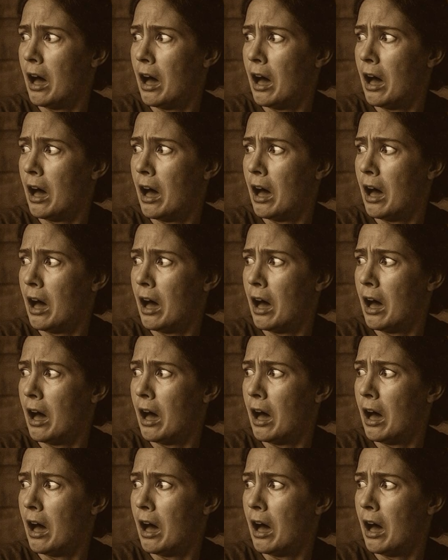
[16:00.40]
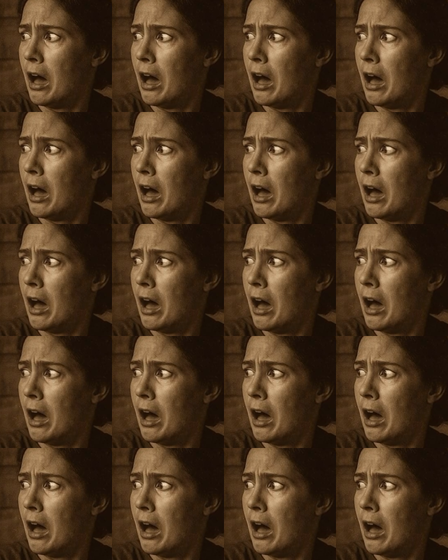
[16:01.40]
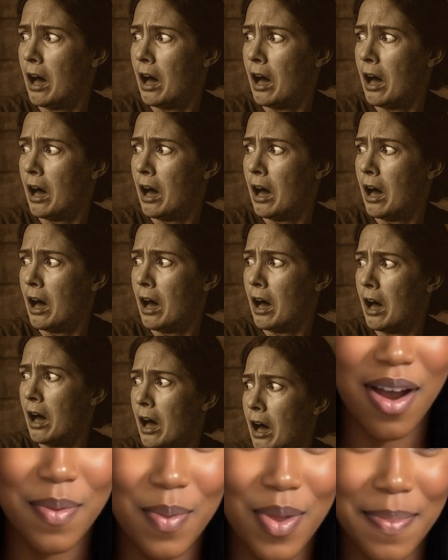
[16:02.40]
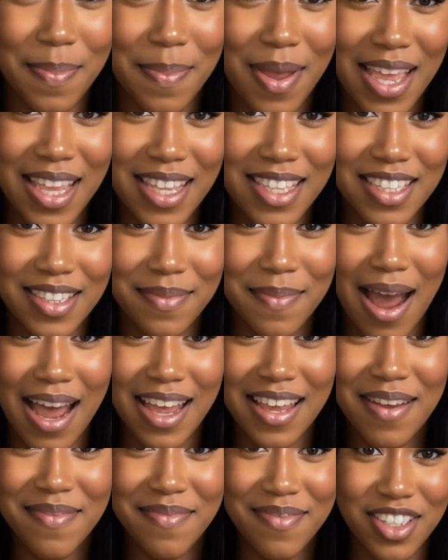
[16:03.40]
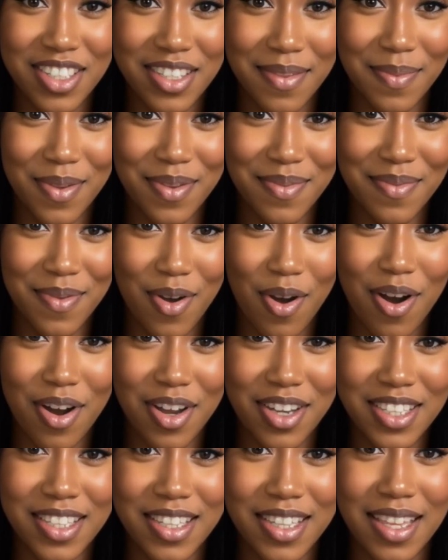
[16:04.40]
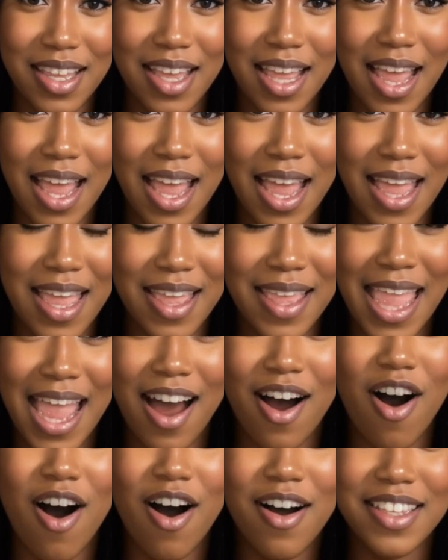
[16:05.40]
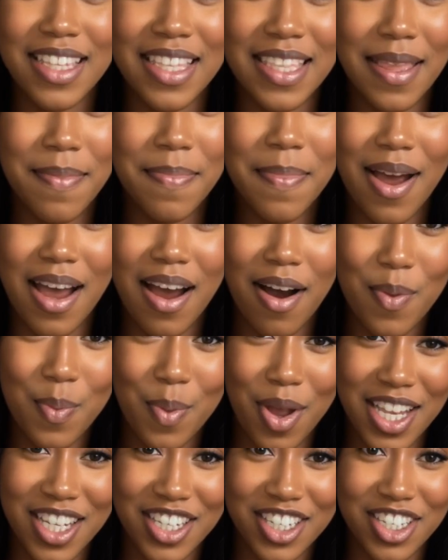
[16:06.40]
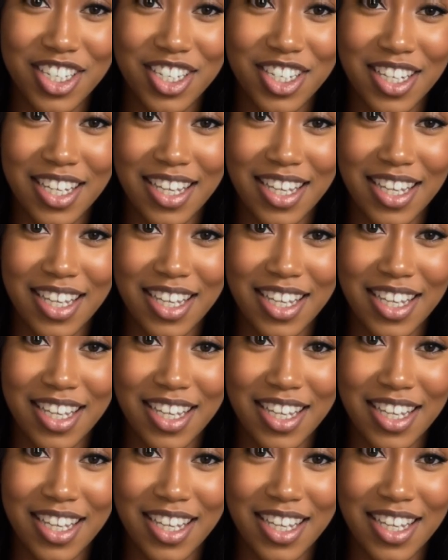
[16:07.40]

slapped, pinched, even stuck with pins by an invisible force. They called it the Bell Witch.